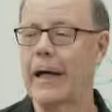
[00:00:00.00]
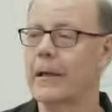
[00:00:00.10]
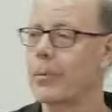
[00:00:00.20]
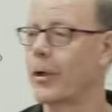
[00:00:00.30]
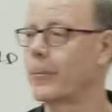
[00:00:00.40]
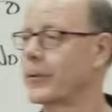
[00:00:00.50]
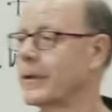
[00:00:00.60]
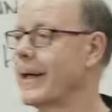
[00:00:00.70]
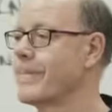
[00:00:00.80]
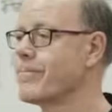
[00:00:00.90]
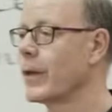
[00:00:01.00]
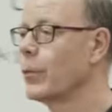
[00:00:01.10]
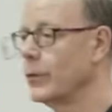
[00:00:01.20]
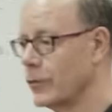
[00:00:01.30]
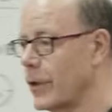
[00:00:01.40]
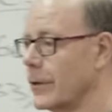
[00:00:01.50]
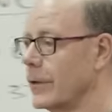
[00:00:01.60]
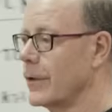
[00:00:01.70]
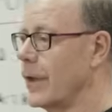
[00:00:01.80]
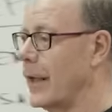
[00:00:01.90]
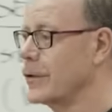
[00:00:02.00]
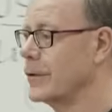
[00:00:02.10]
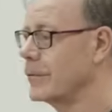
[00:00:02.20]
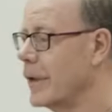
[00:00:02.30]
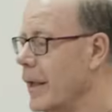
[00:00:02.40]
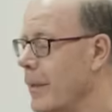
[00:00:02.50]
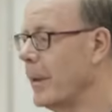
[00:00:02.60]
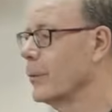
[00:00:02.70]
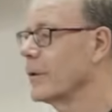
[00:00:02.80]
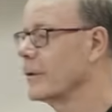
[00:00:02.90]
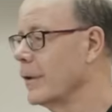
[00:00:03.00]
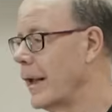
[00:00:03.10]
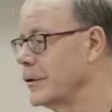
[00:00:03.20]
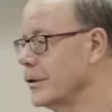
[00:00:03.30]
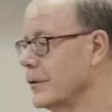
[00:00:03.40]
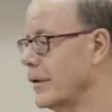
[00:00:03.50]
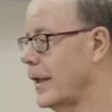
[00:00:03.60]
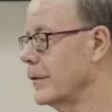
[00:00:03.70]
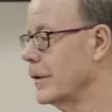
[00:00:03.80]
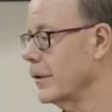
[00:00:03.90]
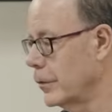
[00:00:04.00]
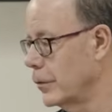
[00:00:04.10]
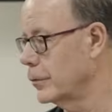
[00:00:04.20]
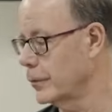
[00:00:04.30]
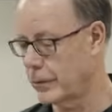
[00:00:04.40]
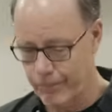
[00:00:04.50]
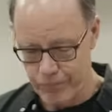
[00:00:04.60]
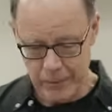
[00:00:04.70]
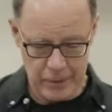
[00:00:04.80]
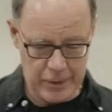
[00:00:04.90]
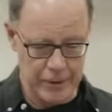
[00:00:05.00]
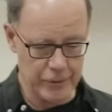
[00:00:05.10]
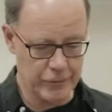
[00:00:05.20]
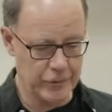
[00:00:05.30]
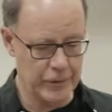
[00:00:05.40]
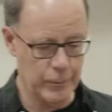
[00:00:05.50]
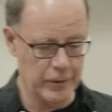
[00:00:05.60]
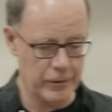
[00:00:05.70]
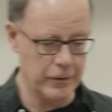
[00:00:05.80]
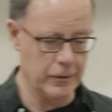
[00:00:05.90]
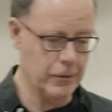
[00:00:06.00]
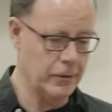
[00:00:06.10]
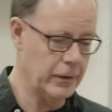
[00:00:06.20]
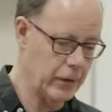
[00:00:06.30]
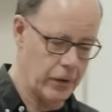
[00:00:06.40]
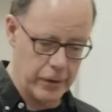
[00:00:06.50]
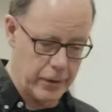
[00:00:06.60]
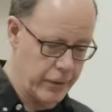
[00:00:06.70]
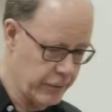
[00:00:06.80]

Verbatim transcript: How did Paul put that when he was talking to the Colossians? By the way, the Colossians had their own Colosseum and theater and all